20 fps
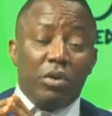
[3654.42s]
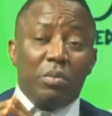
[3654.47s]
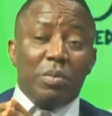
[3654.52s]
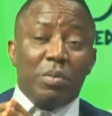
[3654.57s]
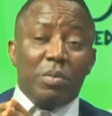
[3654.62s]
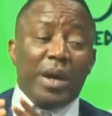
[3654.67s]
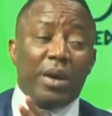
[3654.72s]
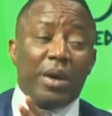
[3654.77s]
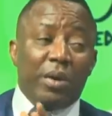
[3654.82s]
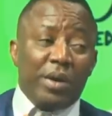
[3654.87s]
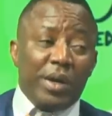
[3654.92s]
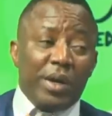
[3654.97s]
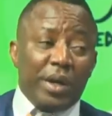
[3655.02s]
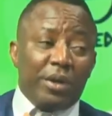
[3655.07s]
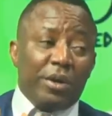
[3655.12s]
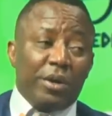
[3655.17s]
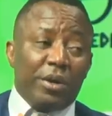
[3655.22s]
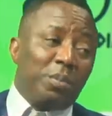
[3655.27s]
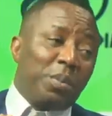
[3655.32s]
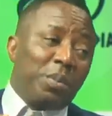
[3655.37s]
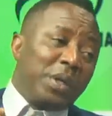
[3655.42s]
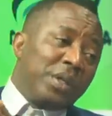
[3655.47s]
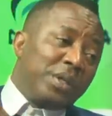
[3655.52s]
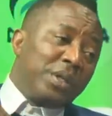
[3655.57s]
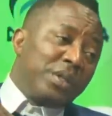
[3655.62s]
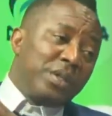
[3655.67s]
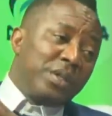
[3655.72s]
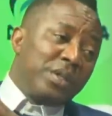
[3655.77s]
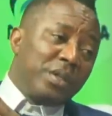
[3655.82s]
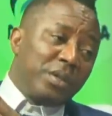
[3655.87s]
owed by oil
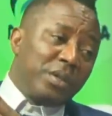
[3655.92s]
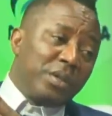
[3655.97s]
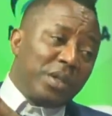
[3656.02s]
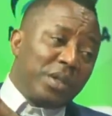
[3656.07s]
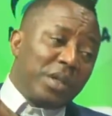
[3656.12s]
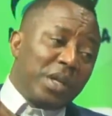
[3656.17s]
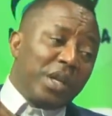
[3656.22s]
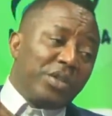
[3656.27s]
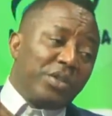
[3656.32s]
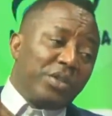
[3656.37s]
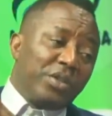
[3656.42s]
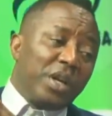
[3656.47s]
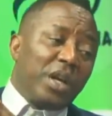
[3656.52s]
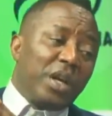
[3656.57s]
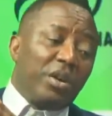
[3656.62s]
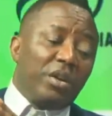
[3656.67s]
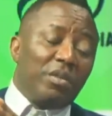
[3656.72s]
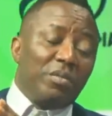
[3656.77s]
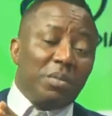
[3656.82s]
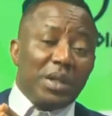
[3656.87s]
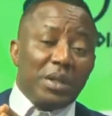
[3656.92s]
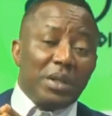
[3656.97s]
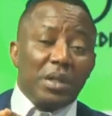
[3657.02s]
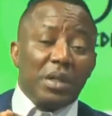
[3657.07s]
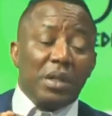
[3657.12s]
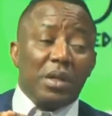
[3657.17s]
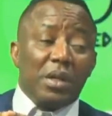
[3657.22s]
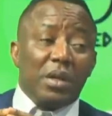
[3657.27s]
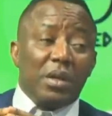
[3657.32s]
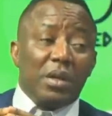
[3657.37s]
companies to the Nigerian
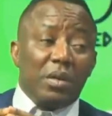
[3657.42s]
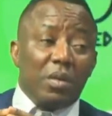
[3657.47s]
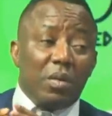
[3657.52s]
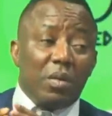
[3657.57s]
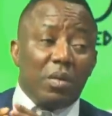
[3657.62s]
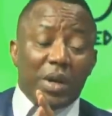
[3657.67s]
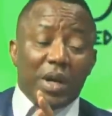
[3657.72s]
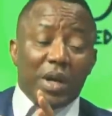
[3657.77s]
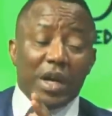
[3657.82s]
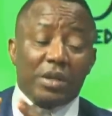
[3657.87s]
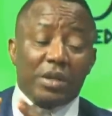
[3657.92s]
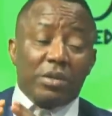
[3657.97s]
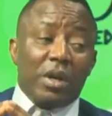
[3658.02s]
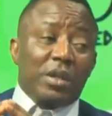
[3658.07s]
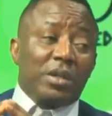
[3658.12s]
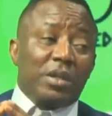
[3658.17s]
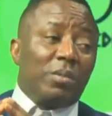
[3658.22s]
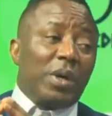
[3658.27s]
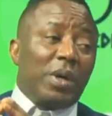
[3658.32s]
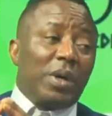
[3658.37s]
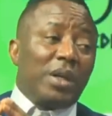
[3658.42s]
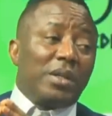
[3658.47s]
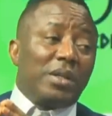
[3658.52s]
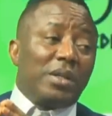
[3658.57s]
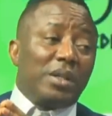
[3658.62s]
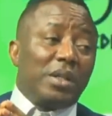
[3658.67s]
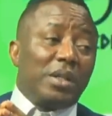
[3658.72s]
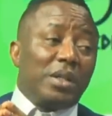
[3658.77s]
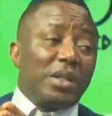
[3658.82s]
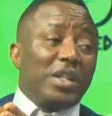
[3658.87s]
government. When I talked
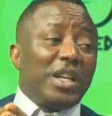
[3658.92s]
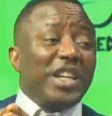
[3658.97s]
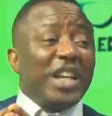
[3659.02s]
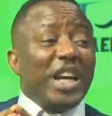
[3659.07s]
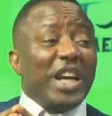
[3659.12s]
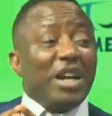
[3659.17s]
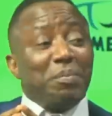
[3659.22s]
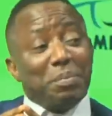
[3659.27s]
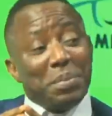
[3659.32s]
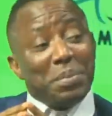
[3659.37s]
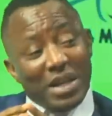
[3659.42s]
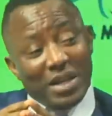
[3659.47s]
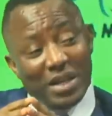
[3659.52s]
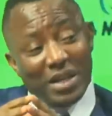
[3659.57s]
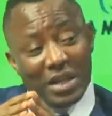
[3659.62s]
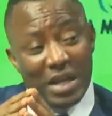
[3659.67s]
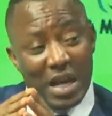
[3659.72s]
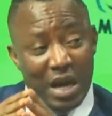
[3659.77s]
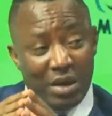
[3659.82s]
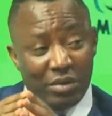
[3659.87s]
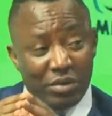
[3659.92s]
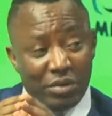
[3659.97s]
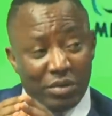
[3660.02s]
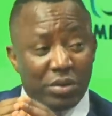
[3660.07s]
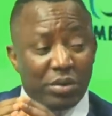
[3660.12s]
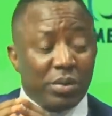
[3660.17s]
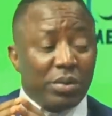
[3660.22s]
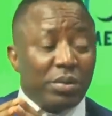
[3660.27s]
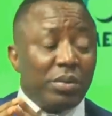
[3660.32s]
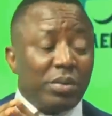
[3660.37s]
about it, they said they have paid it
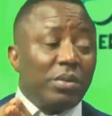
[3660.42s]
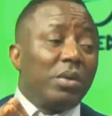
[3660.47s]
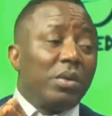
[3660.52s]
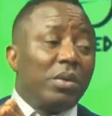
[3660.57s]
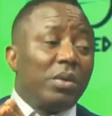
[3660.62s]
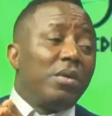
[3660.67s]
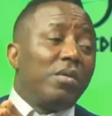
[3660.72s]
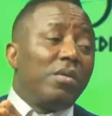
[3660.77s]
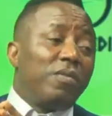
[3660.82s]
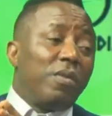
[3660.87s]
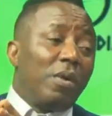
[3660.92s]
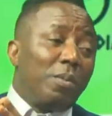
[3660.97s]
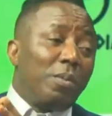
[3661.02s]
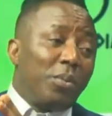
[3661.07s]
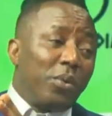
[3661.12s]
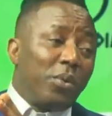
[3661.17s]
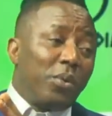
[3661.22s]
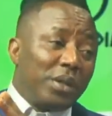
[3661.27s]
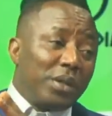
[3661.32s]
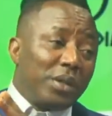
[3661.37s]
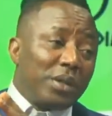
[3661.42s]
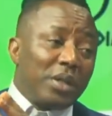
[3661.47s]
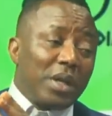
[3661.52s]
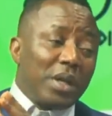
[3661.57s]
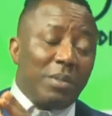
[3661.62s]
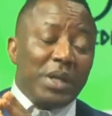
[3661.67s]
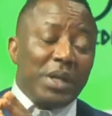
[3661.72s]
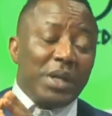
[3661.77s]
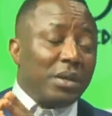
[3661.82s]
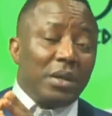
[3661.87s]
down to
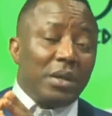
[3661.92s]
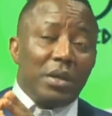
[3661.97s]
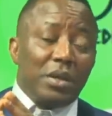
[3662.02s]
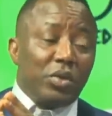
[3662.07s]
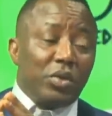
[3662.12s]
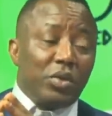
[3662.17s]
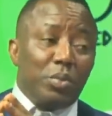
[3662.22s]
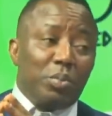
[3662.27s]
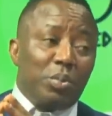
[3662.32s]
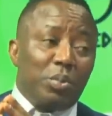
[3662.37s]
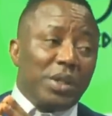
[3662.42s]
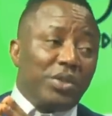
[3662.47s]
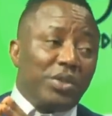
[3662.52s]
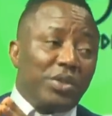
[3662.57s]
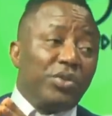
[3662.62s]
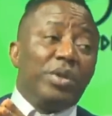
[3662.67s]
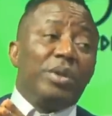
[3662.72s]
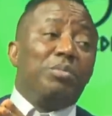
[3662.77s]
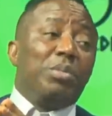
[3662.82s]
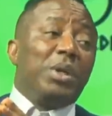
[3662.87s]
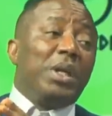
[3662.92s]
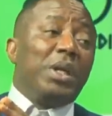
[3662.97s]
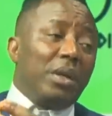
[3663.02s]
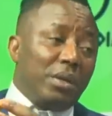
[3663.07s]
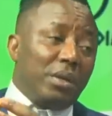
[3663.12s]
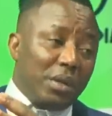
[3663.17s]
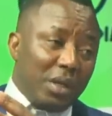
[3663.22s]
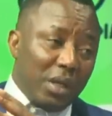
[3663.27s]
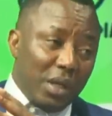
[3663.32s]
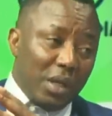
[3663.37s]
$2.3
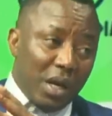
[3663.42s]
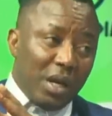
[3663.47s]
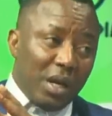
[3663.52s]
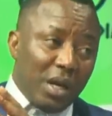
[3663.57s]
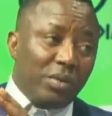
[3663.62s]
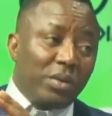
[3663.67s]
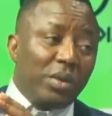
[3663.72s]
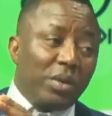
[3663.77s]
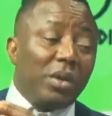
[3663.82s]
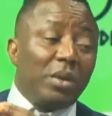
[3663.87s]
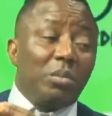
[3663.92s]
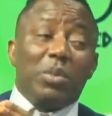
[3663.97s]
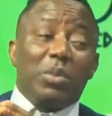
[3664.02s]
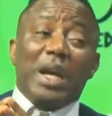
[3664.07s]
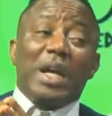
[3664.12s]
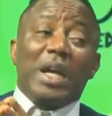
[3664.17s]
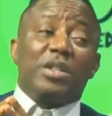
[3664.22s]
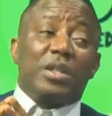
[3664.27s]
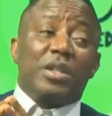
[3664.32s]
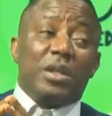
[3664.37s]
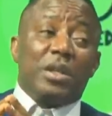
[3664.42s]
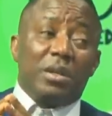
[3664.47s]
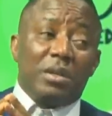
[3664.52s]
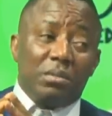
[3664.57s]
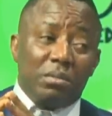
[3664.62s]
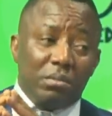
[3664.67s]
billion now, but that's